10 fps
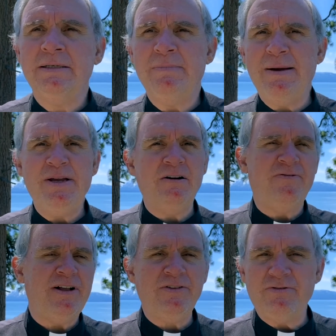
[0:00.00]
Maybe you're
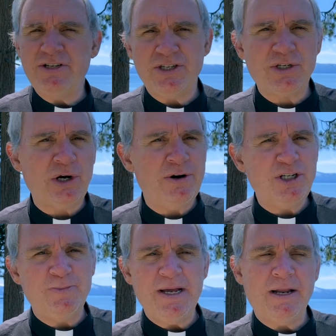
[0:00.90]
filled with
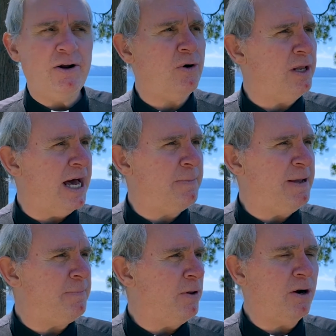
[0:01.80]
discouragement. I know a lot of
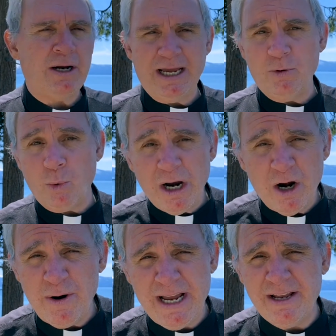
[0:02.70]
people are, again,
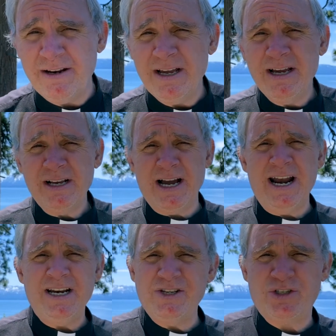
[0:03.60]
weary and kind
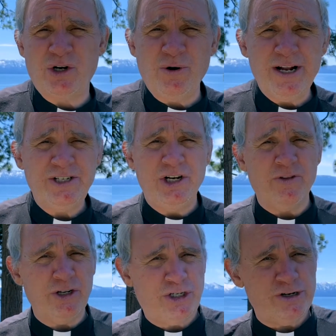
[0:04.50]
of discouraged. You know,
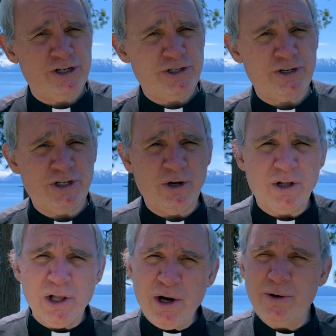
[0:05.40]
the churches are still
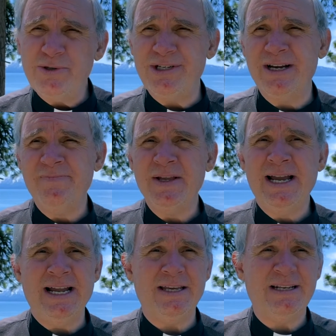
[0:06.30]
closed
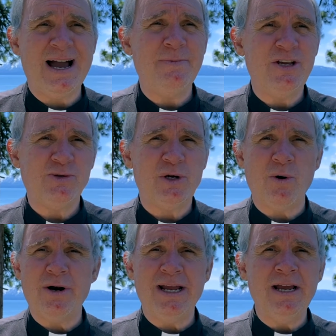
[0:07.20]
at the time of this
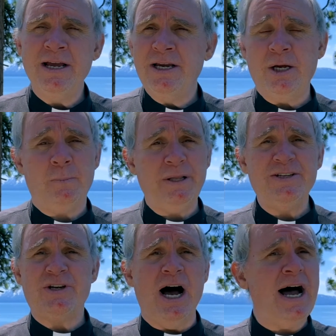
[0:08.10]
recording. You know,
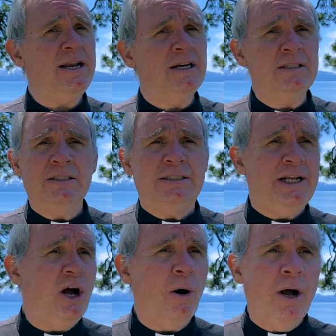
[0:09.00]
please God, you
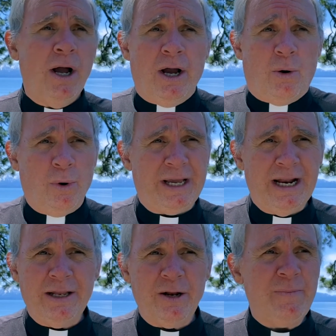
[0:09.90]
know, we'll get
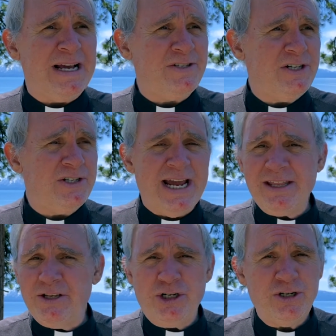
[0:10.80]
a little message saying
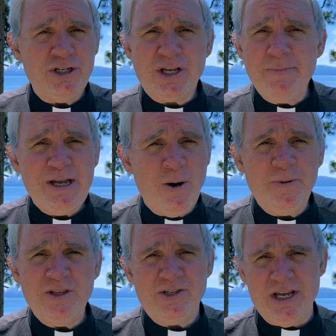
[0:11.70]
the churches can be
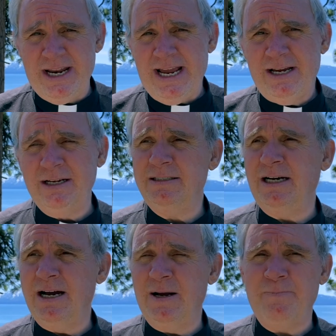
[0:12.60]
open this Sunday.
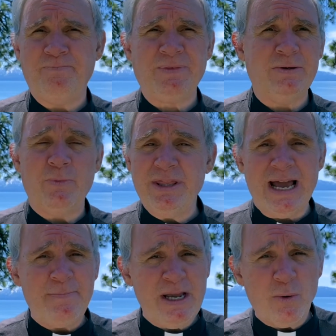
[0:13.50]
Wouldn't
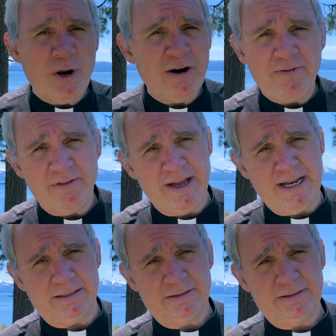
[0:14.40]
that be a wonderful
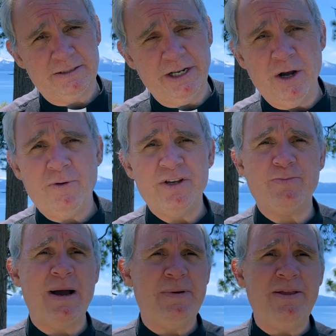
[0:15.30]
thing? You know,
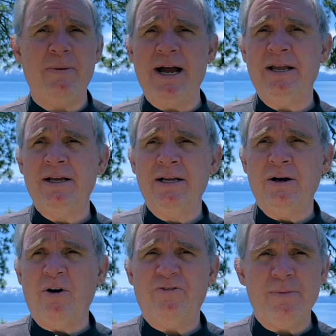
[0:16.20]
this might be
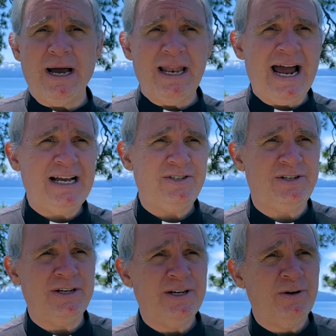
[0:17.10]
hopefully my
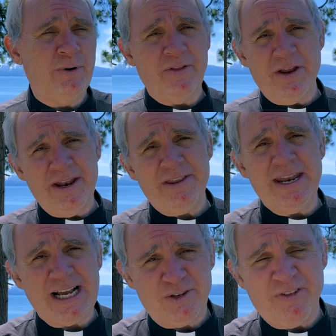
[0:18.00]
last, well, the
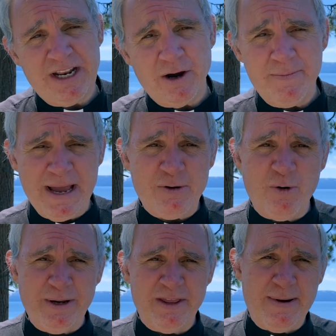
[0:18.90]
next video I make
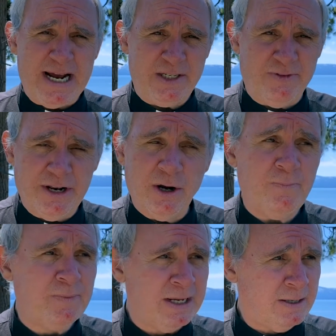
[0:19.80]
will be the Mass video
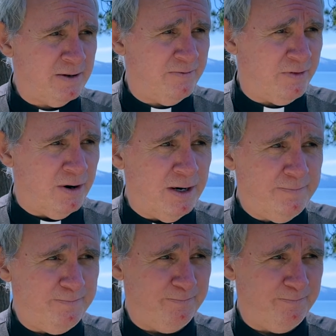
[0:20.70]
for